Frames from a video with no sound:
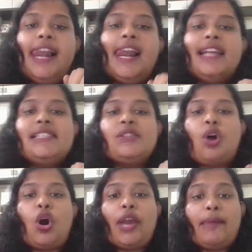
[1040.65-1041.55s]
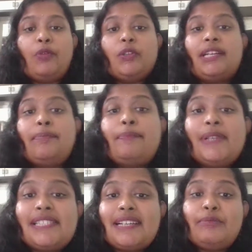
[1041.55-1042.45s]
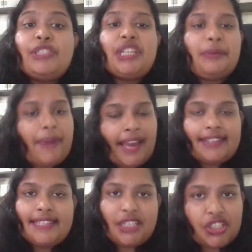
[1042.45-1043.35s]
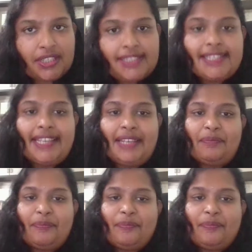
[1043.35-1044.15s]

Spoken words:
Let's talk about the presumptive taxation scheme.